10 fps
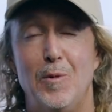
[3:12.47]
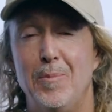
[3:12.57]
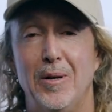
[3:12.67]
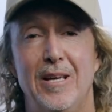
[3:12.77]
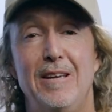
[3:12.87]
And
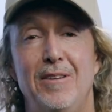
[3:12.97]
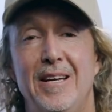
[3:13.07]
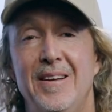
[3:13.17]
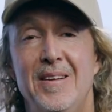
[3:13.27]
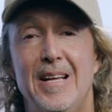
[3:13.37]
we're
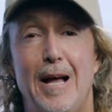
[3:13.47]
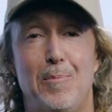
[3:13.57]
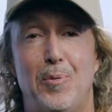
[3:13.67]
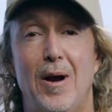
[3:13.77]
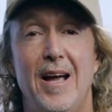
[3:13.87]
believing
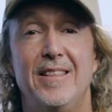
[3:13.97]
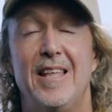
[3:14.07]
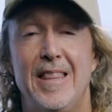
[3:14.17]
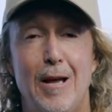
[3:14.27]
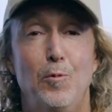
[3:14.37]
and praying
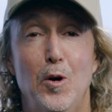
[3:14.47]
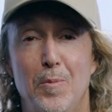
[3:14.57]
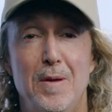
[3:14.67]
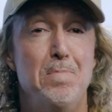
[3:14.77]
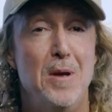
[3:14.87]
that there
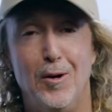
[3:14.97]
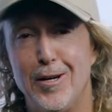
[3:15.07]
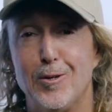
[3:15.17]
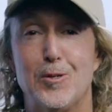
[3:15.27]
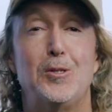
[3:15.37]
will be
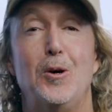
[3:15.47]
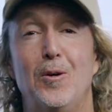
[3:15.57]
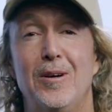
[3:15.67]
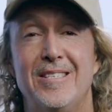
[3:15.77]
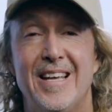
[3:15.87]
miracle
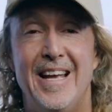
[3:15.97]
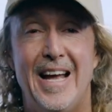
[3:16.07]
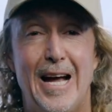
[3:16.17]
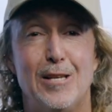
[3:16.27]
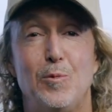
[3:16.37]
stories
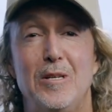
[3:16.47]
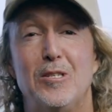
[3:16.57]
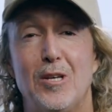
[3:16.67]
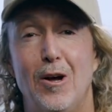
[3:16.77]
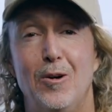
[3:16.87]
as we
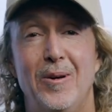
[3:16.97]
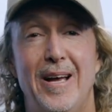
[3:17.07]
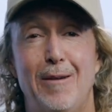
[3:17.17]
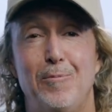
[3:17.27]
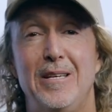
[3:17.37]
sow
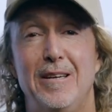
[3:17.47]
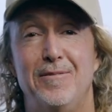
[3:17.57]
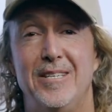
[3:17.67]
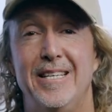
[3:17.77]
and we give